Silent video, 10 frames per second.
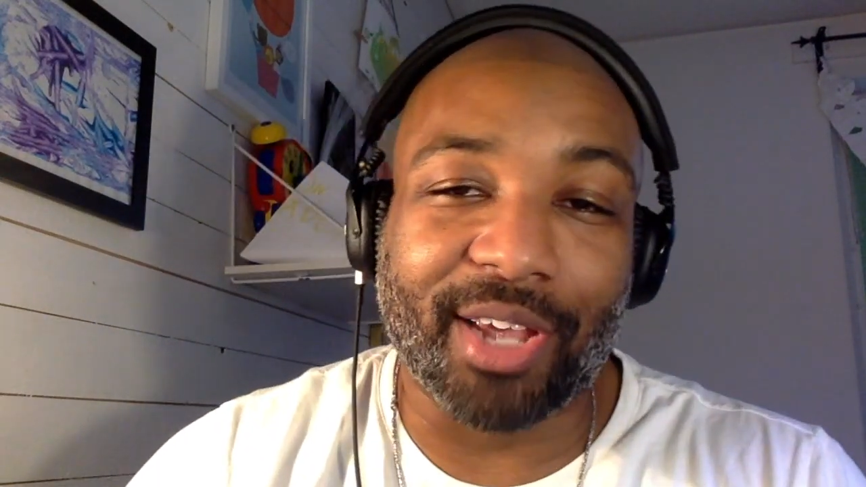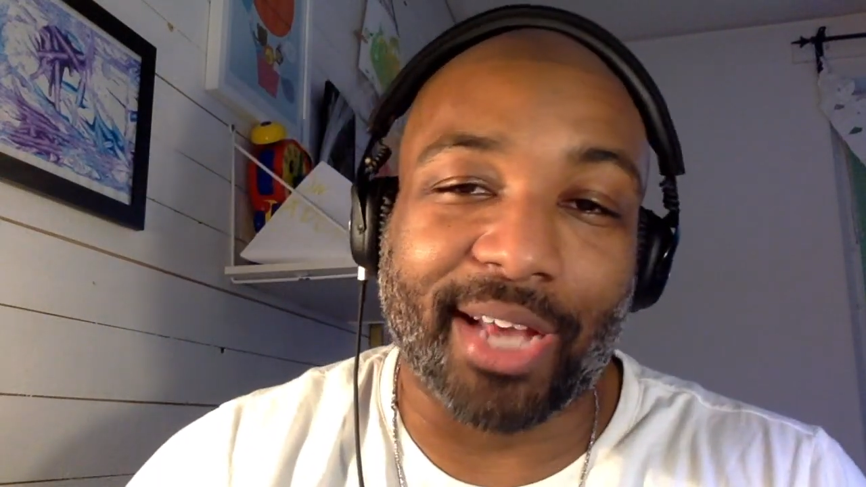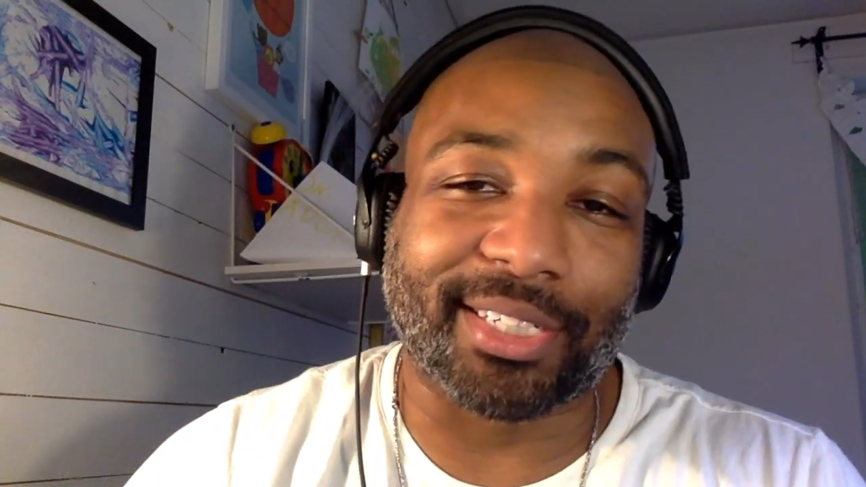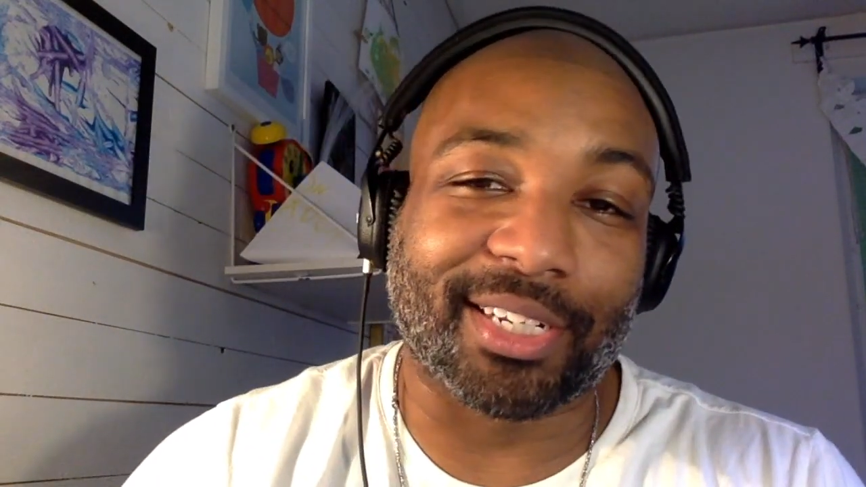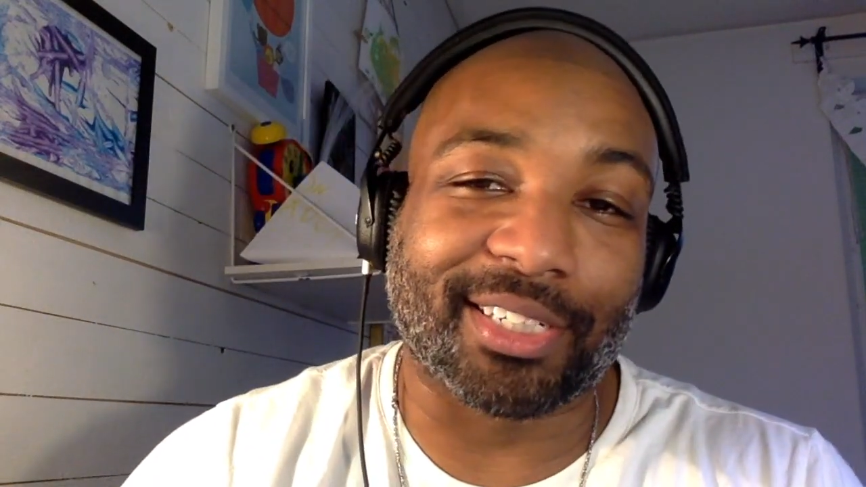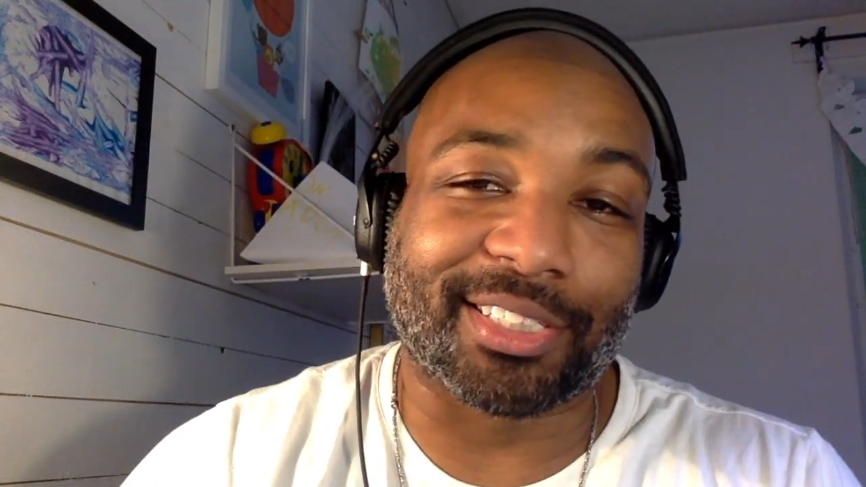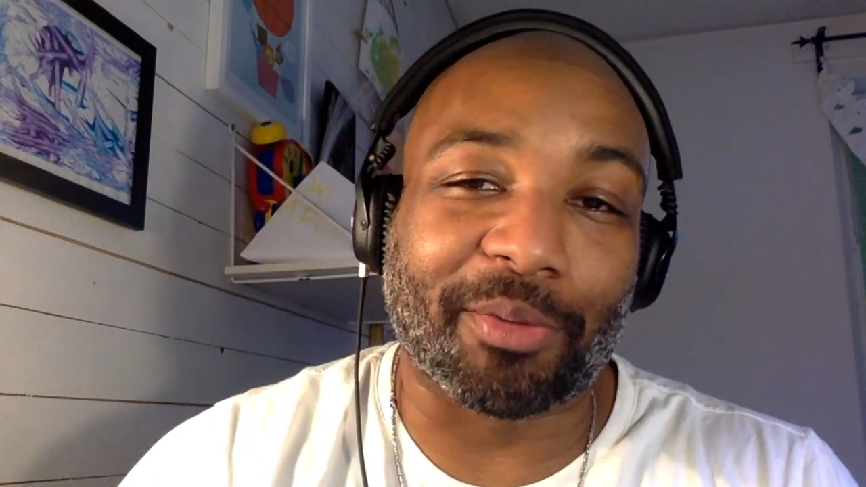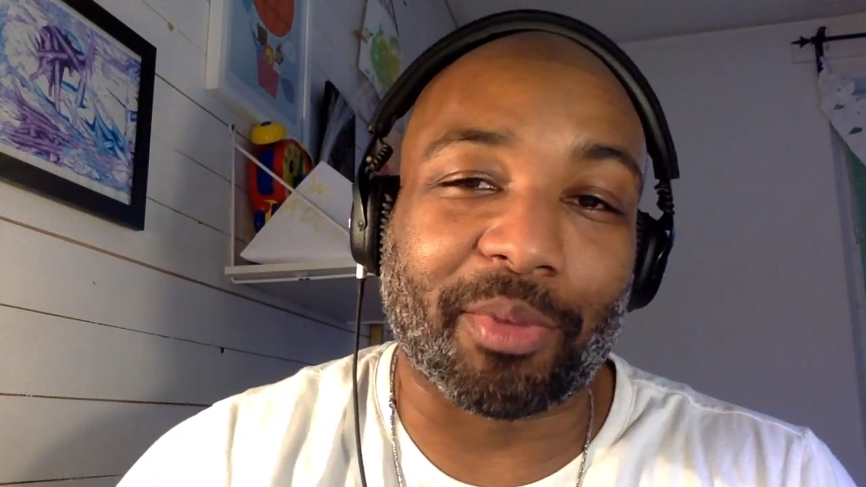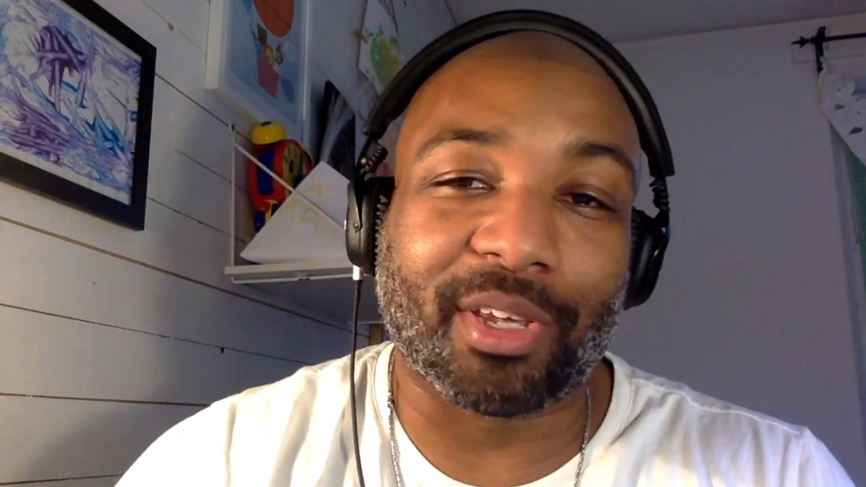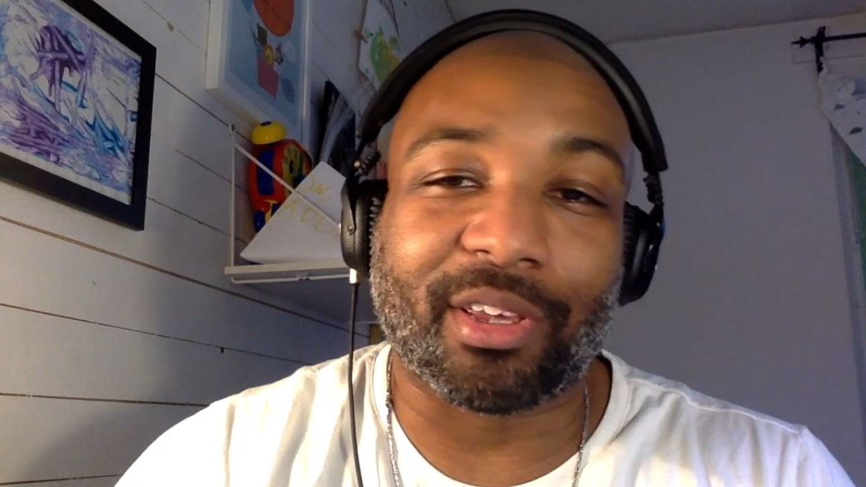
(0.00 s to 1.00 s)
guys get to see
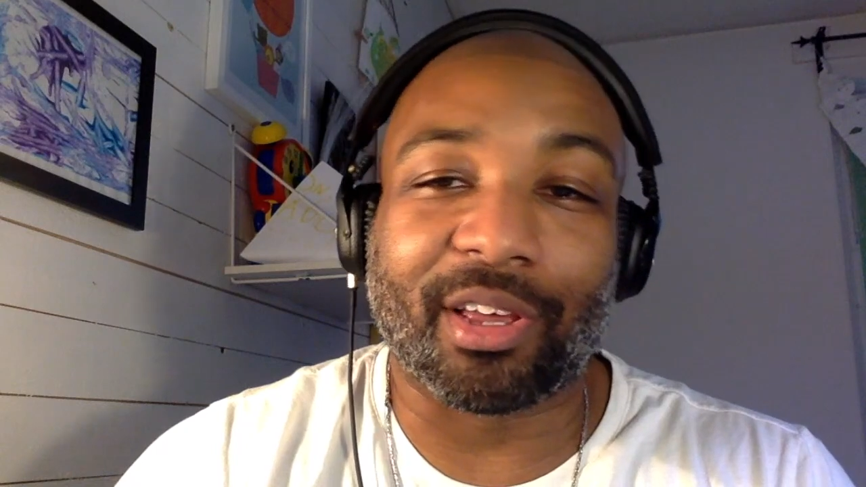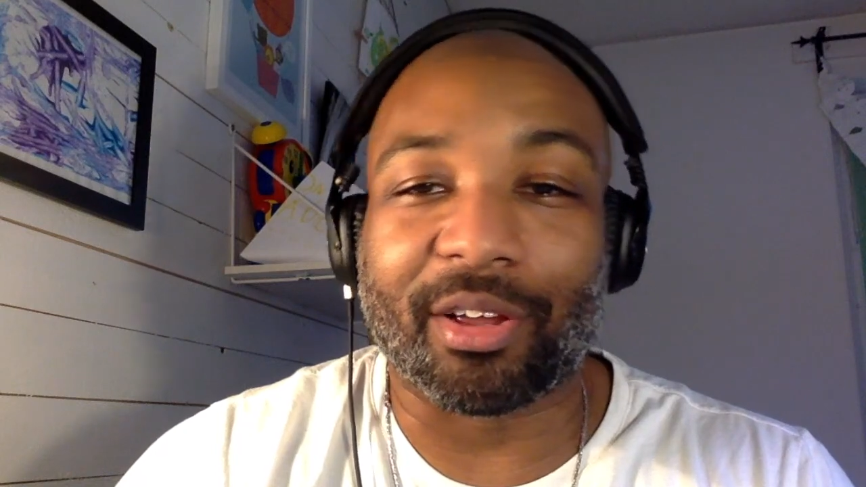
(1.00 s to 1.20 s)
me